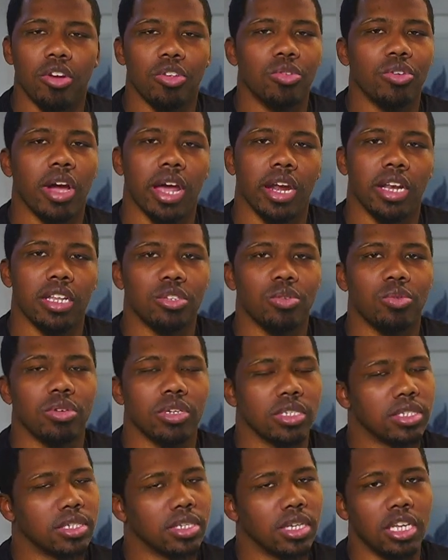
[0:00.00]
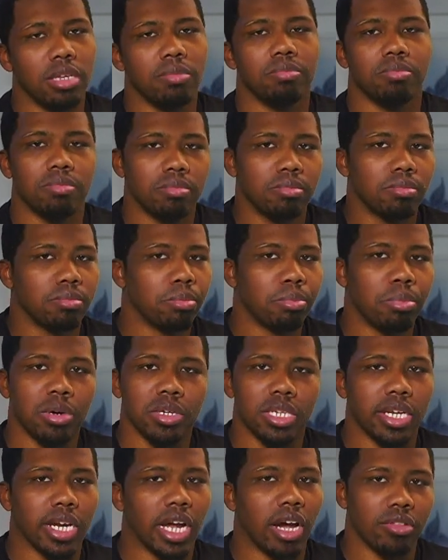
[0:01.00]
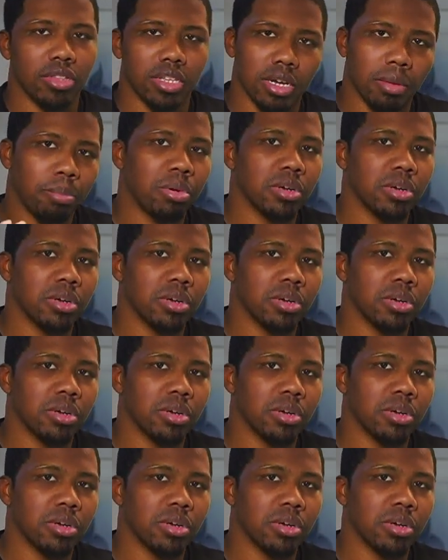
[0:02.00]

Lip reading: you gotta do is keep putting it out there,